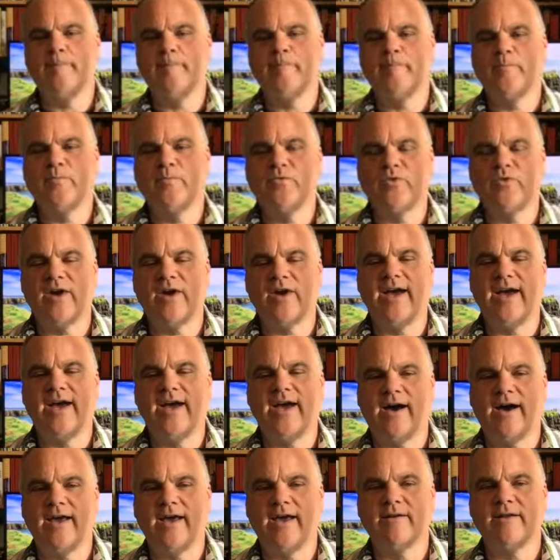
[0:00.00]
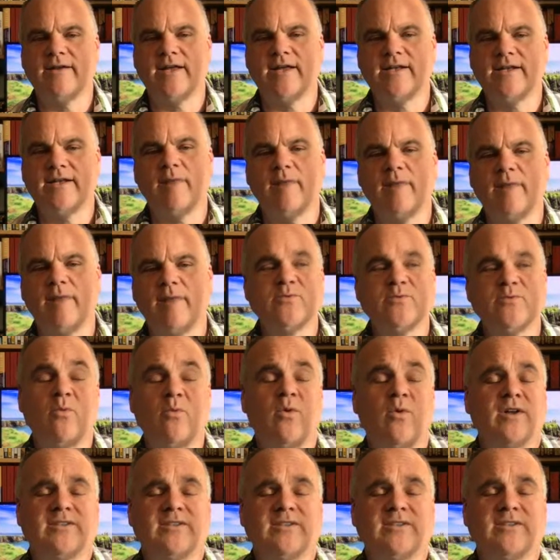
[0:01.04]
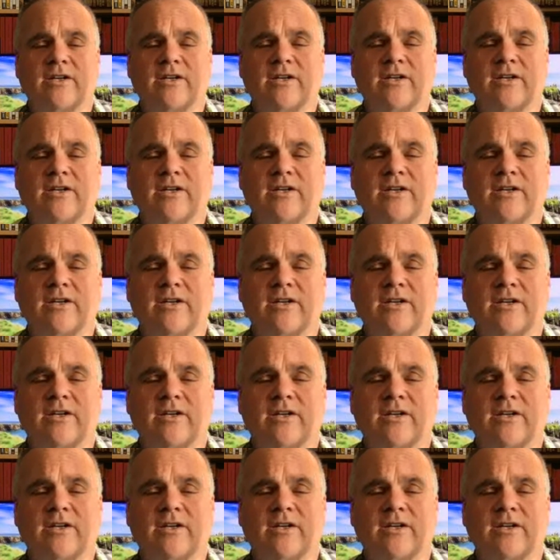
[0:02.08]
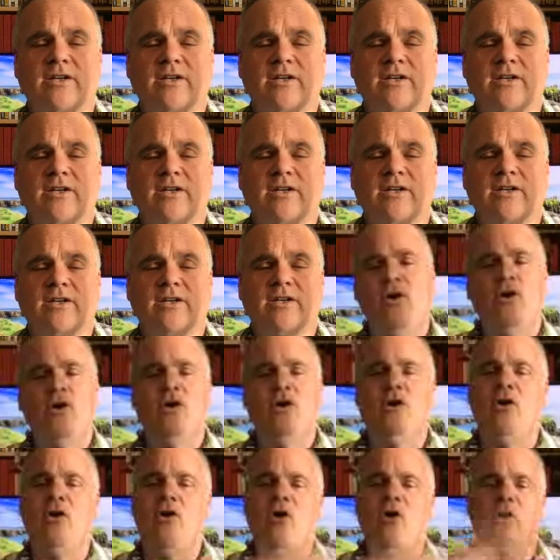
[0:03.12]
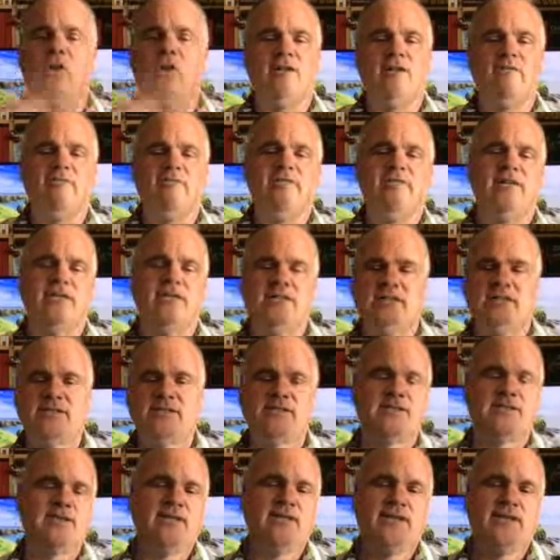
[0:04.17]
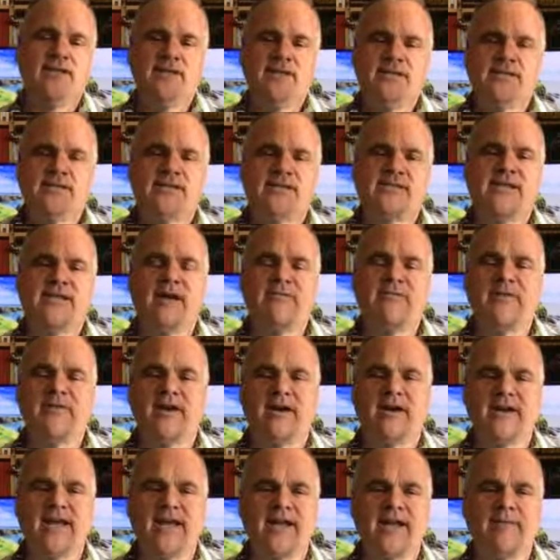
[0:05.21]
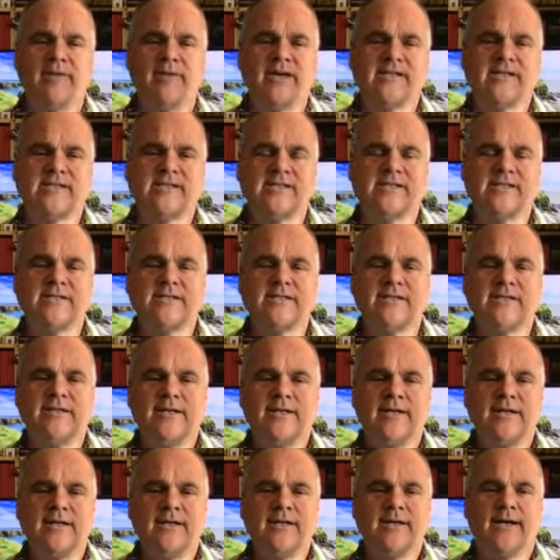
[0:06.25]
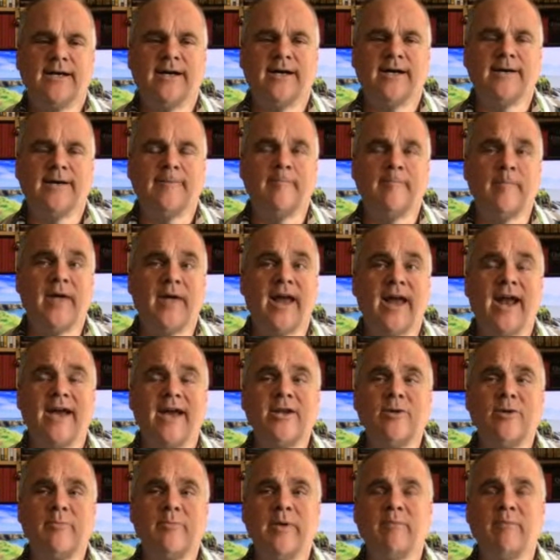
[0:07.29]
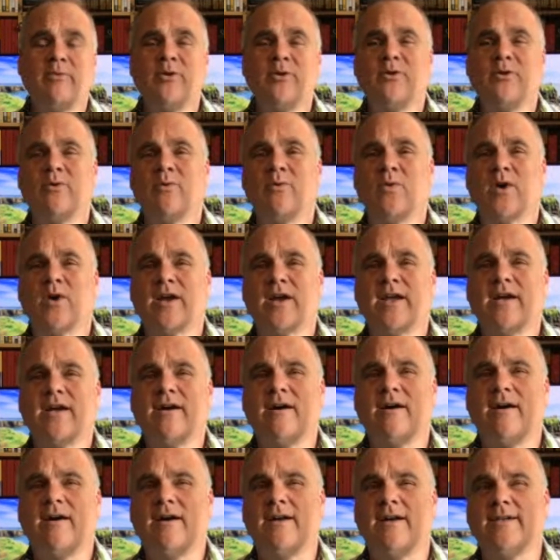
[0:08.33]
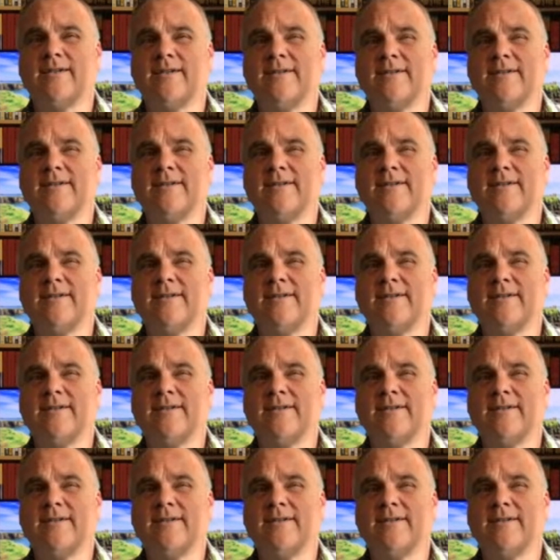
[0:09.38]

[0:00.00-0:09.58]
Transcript: for AI, and people will learn, hey, we have all of this stuff in our databases. And I know people who are working on